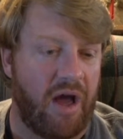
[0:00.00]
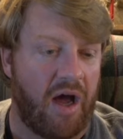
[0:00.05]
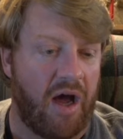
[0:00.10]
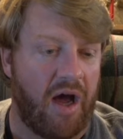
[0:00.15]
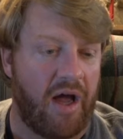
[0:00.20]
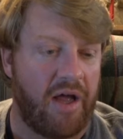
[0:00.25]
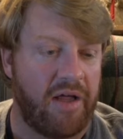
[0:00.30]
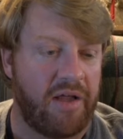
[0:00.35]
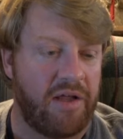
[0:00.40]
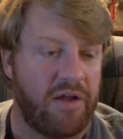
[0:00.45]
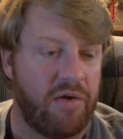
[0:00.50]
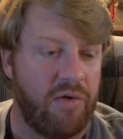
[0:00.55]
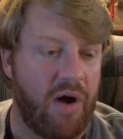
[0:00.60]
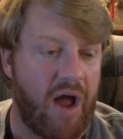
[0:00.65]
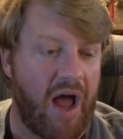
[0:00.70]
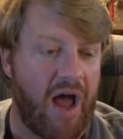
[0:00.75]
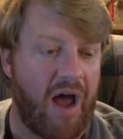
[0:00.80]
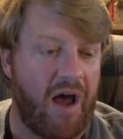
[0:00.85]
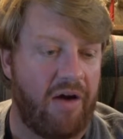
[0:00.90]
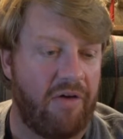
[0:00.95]
uh, you
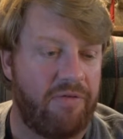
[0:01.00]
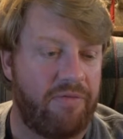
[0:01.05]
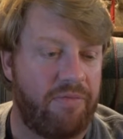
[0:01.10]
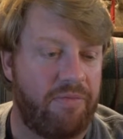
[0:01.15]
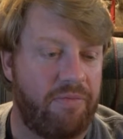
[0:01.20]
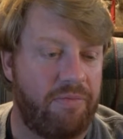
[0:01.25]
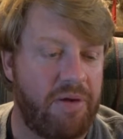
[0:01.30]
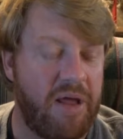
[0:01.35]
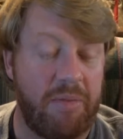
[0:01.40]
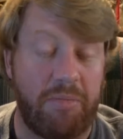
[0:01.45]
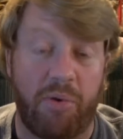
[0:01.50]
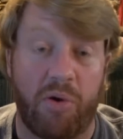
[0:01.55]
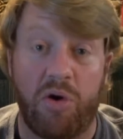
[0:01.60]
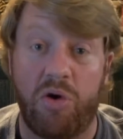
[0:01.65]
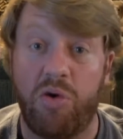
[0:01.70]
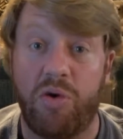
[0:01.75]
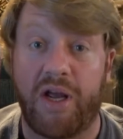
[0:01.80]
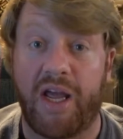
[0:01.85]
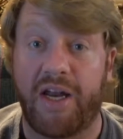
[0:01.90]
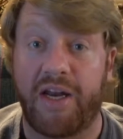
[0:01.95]
have people
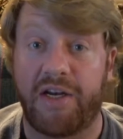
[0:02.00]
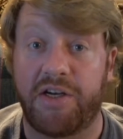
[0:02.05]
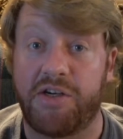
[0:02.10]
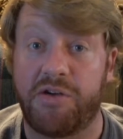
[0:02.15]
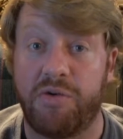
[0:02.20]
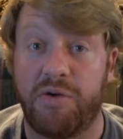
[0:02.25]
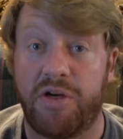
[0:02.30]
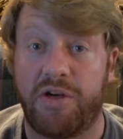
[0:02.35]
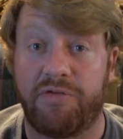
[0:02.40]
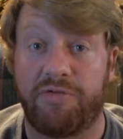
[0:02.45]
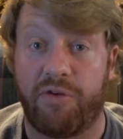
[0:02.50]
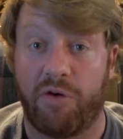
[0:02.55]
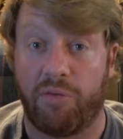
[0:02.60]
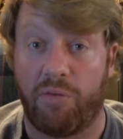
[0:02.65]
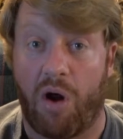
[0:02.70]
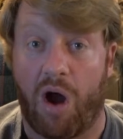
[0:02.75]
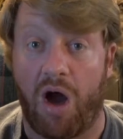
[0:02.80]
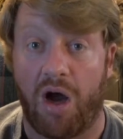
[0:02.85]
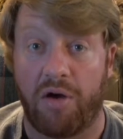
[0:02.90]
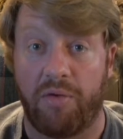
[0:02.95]
who get into it for
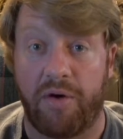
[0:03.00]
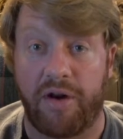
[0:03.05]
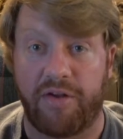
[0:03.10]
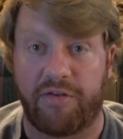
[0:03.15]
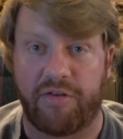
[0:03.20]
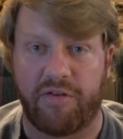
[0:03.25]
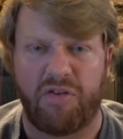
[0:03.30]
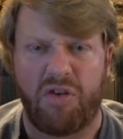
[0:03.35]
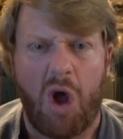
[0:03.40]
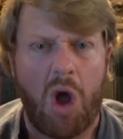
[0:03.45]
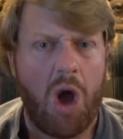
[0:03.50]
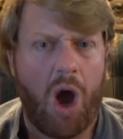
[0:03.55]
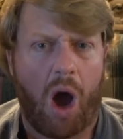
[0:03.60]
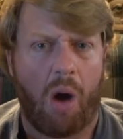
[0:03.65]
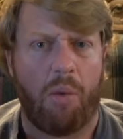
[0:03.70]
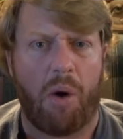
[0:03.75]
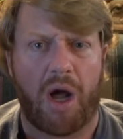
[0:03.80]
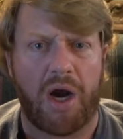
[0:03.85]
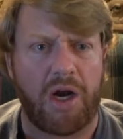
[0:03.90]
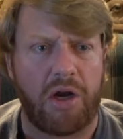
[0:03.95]
wrong reasons.
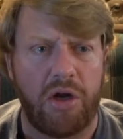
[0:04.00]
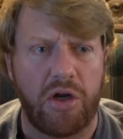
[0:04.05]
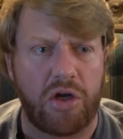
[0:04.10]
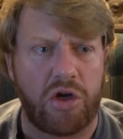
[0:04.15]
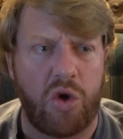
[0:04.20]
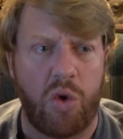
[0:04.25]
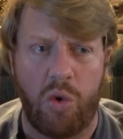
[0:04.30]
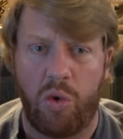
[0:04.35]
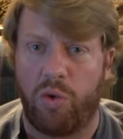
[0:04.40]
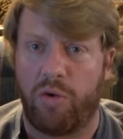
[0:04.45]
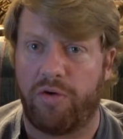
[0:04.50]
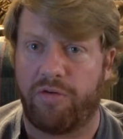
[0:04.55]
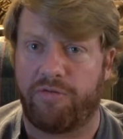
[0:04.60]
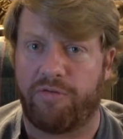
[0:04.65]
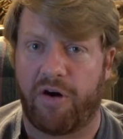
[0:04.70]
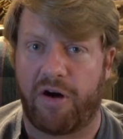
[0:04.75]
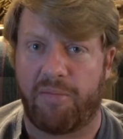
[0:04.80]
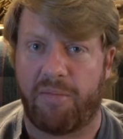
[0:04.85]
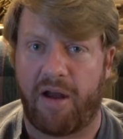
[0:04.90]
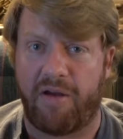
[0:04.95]
I want to look cool in
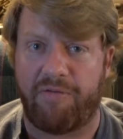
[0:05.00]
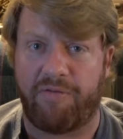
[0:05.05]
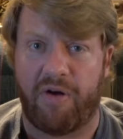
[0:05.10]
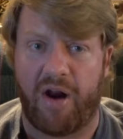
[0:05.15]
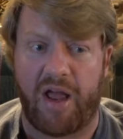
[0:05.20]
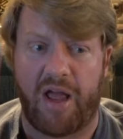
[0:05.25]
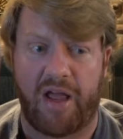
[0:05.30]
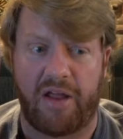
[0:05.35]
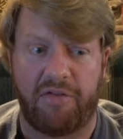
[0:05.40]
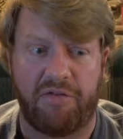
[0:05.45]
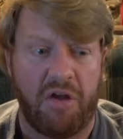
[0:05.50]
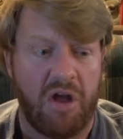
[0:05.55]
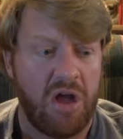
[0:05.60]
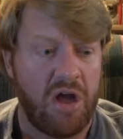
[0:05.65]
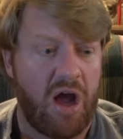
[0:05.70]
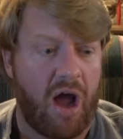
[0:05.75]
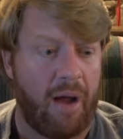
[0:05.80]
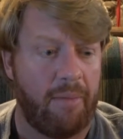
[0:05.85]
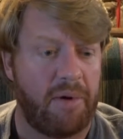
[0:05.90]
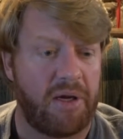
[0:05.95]
front of my friends.
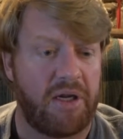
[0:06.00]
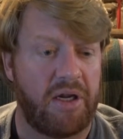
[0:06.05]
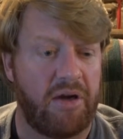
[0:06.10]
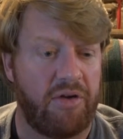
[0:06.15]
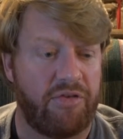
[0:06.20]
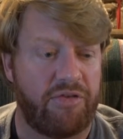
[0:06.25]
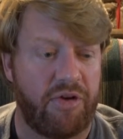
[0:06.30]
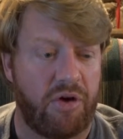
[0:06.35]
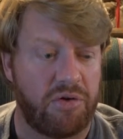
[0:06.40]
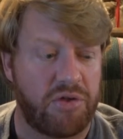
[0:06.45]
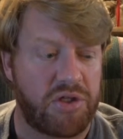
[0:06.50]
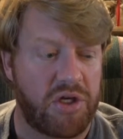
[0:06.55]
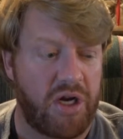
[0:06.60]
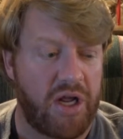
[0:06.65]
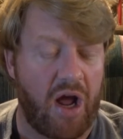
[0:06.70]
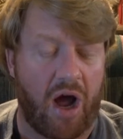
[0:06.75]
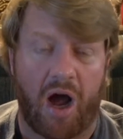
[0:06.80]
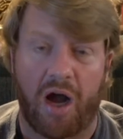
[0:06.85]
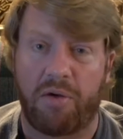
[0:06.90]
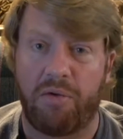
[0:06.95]
I'm a little
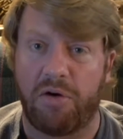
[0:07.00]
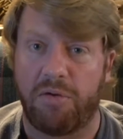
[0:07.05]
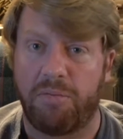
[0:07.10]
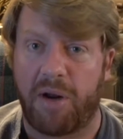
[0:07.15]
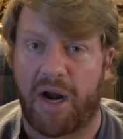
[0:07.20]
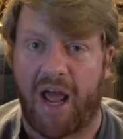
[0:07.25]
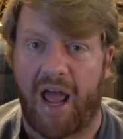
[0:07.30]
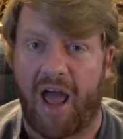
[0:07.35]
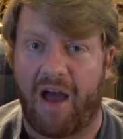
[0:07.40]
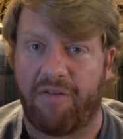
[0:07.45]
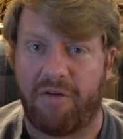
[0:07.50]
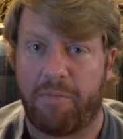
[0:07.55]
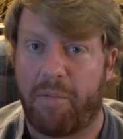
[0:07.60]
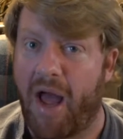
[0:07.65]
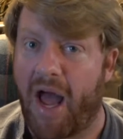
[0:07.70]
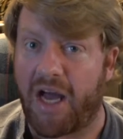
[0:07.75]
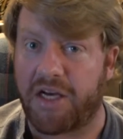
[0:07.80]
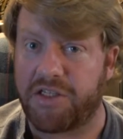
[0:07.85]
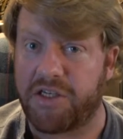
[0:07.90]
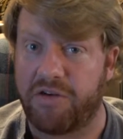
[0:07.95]
socially awkward, but I have a
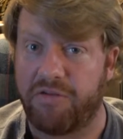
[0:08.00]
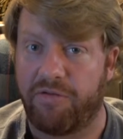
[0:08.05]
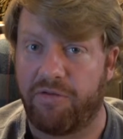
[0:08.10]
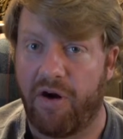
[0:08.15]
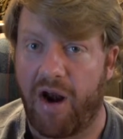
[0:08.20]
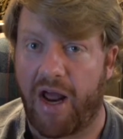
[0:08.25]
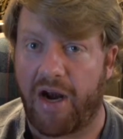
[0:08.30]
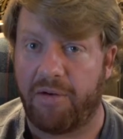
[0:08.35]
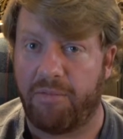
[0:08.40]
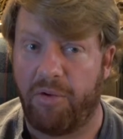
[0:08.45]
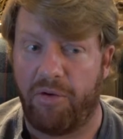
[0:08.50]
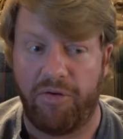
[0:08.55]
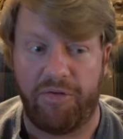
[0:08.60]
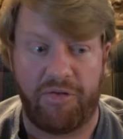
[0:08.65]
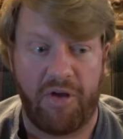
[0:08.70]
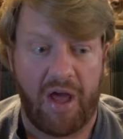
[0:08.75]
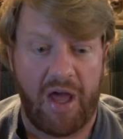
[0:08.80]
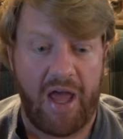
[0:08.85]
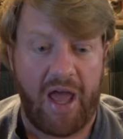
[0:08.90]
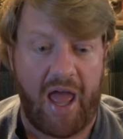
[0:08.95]
passion for animals,
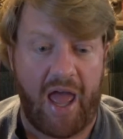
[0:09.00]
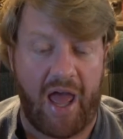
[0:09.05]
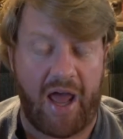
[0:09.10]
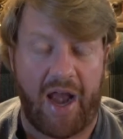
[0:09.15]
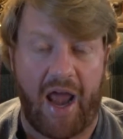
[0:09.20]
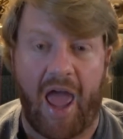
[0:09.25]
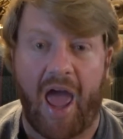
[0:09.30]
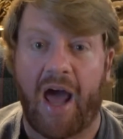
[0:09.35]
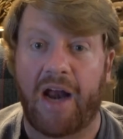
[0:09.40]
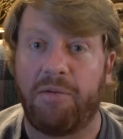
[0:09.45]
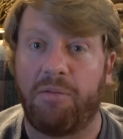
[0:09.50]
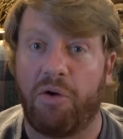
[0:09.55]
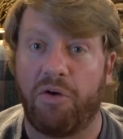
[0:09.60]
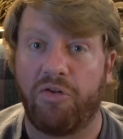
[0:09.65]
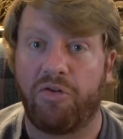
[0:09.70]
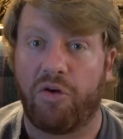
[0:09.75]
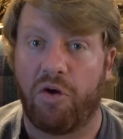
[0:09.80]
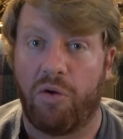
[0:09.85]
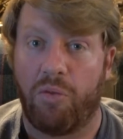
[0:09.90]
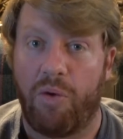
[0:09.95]
and
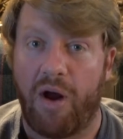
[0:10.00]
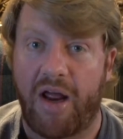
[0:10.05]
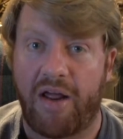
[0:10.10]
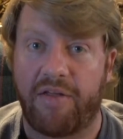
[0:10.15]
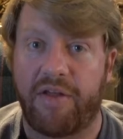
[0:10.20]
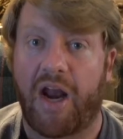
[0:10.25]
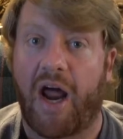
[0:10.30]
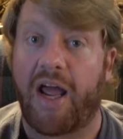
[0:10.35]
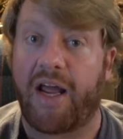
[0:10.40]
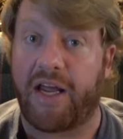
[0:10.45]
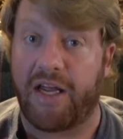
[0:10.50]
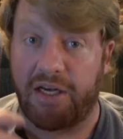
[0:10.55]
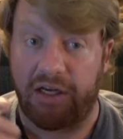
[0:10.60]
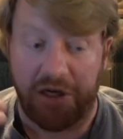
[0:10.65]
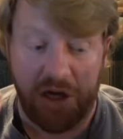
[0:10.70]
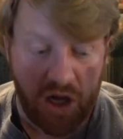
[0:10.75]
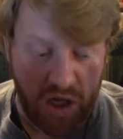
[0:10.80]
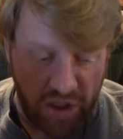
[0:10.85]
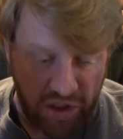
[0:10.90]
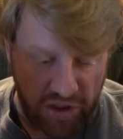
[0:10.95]
animals are a way that I can
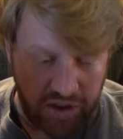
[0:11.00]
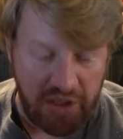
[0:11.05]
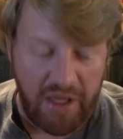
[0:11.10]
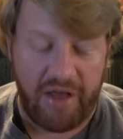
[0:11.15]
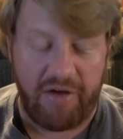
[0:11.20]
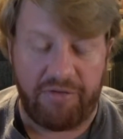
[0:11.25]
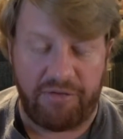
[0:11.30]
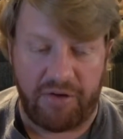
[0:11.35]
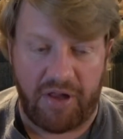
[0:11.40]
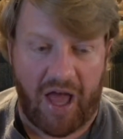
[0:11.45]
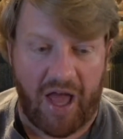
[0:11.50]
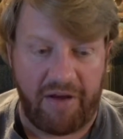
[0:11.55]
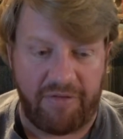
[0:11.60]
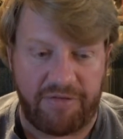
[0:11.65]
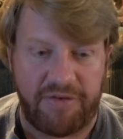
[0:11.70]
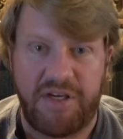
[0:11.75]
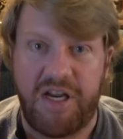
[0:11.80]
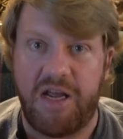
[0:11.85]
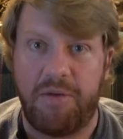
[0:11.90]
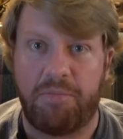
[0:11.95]
live
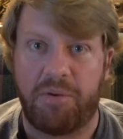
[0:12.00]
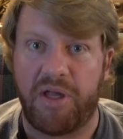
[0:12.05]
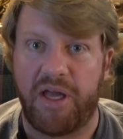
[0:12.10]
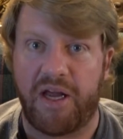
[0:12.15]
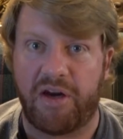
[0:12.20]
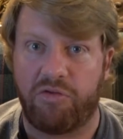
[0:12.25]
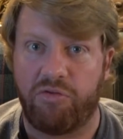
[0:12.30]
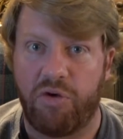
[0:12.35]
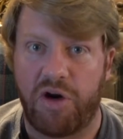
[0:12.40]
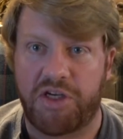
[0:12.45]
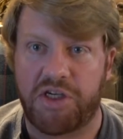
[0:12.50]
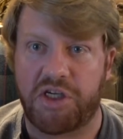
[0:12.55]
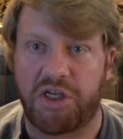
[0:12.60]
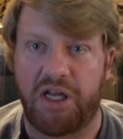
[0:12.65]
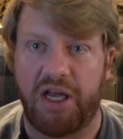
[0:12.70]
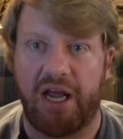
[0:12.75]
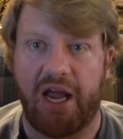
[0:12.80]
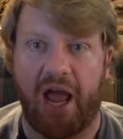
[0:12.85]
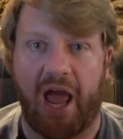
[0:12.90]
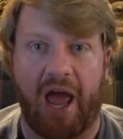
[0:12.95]
life deeply and
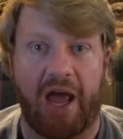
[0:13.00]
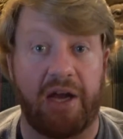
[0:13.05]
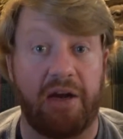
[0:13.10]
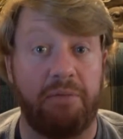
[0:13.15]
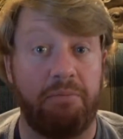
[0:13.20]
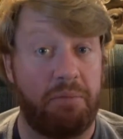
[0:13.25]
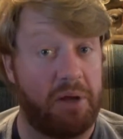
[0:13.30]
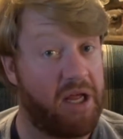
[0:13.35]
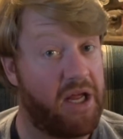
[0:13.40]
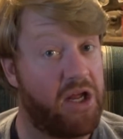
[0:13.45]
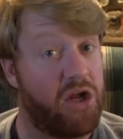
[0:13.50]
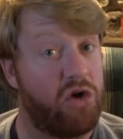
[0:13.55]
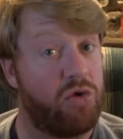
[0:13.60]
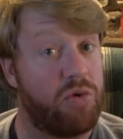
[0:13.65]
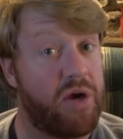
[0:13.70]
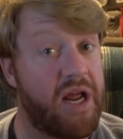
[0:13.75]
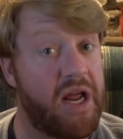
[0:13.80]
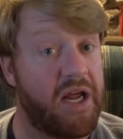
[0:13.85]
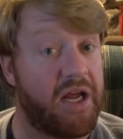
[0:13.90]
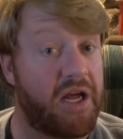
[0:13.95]
richly and be
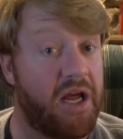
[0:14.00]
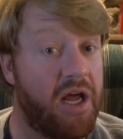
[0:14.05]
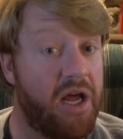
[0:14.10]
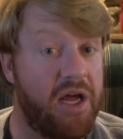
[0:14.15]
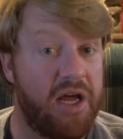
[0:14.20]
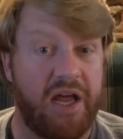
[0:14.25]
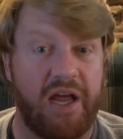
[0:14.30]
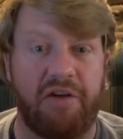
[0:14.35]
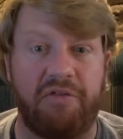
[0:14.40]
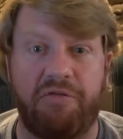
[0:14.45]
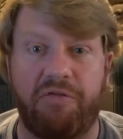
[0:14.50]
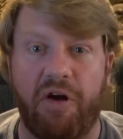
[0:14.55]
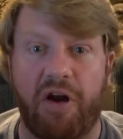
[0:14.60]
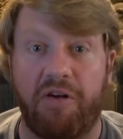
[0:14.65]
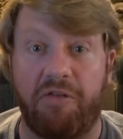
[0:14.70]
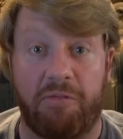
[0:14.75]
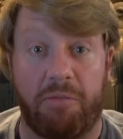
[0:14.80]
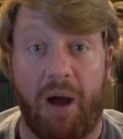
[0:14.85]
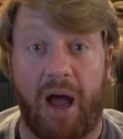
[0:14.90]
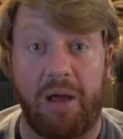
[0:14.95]
unique in front
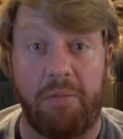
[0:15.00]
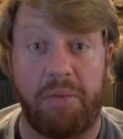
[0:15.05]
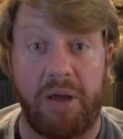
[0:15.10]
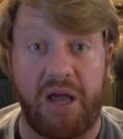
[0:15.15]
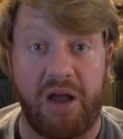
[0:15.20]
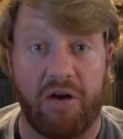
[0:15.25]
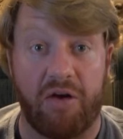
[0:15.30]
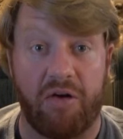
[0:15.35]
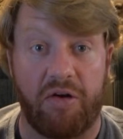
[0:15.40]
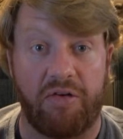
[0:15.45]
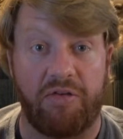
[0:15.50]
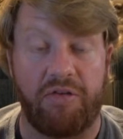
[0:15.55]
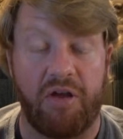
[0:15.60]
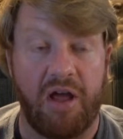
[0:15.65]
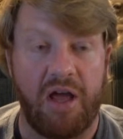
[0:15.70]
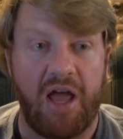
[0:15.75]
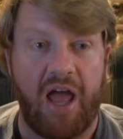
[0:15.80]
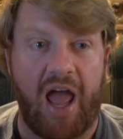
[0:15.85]
of my peers.